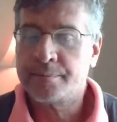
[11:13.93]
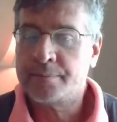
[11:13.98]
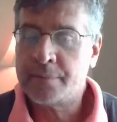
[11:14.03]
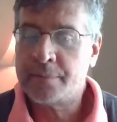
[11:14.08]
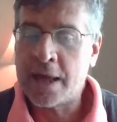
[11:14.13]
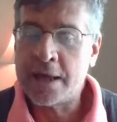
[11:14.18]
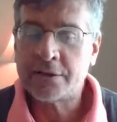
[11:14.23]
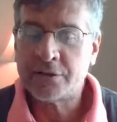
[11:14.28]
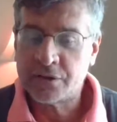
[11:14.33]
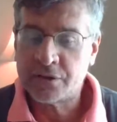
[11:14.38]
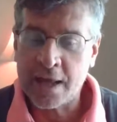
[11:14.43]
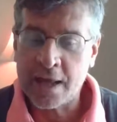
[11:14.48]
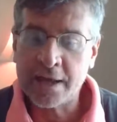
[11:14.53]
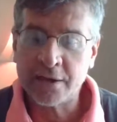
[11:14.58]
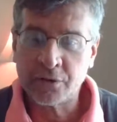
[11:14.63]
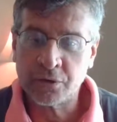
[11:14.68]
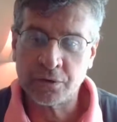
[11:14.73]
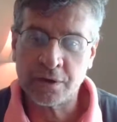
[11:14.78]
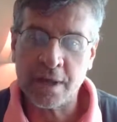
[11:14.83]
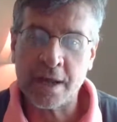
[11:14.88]
That's
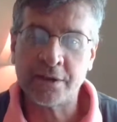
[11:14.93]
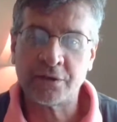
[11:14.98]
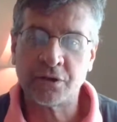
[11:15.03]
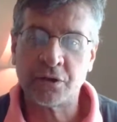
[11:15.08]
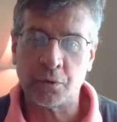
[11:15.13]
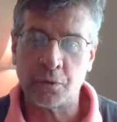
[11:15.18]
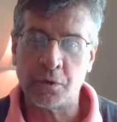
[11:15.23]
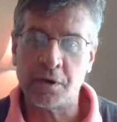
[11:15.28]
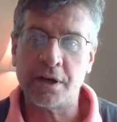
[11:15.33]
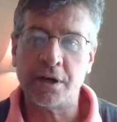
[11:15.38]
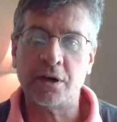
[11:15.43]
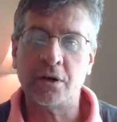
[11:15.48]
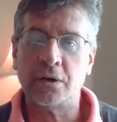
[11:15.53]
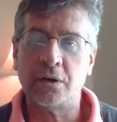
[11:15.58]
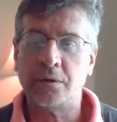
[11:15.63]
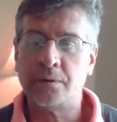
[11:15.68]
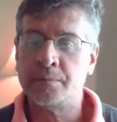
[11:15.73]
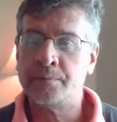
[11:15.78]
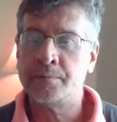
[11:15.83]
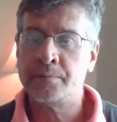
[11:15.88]
the
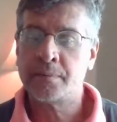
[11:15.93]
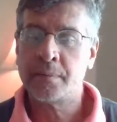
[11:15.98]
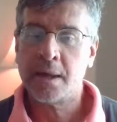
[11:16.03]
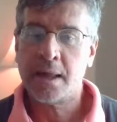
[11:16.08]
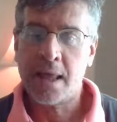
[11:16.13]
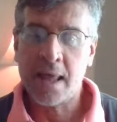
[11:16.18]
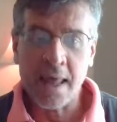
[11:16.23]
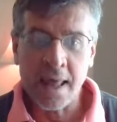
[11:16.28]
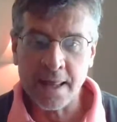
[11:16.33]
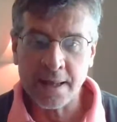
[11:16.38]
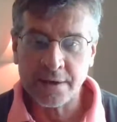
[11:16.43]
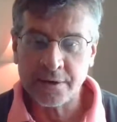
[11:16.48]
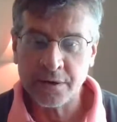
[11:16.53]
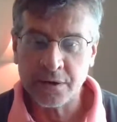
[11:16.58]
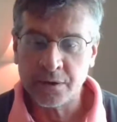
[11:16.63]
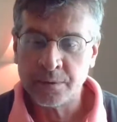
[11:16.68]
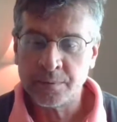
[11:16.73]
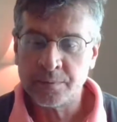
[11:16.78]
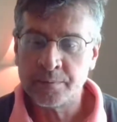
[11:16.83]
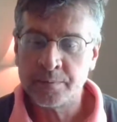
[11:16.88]
real end
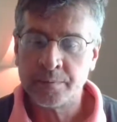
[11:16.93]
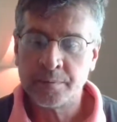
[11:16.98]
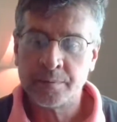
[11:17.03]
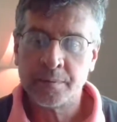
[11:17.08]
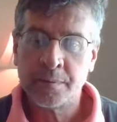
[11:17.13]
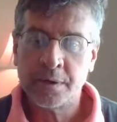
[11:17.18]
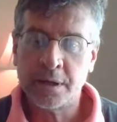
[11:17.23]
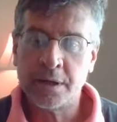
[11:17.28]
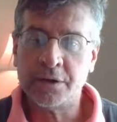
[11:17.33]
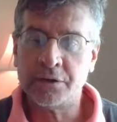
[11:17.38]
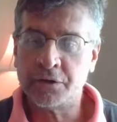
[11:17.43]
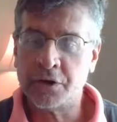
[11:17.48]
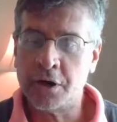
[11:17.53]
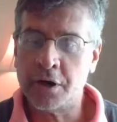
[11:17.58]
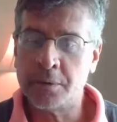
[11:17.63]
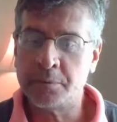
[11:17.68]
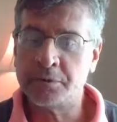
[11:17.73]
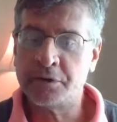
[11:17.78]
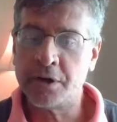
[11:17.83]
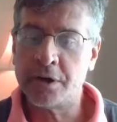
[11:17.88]
in
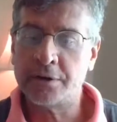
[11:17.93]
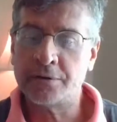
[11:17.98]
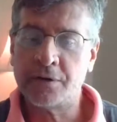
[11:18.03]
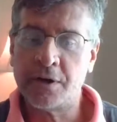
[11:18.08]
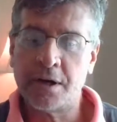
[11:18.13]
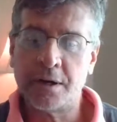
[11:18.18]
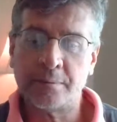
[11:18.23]
terms of